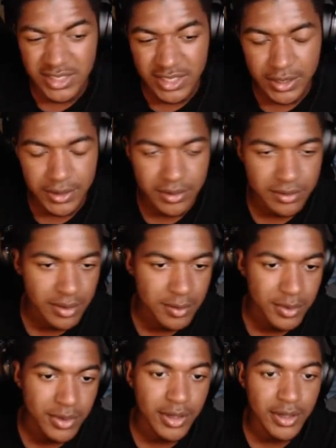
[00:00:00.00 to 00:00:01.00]
no, I'm
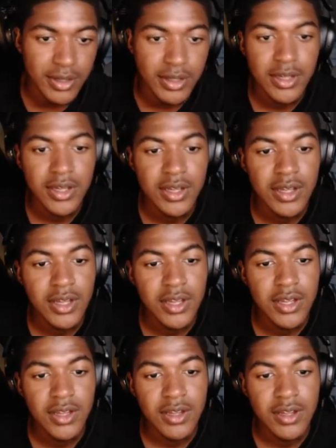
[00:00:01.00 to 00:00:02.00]
okay.
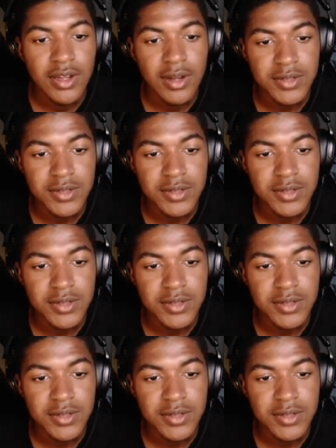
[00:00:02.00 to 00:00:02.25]
I'm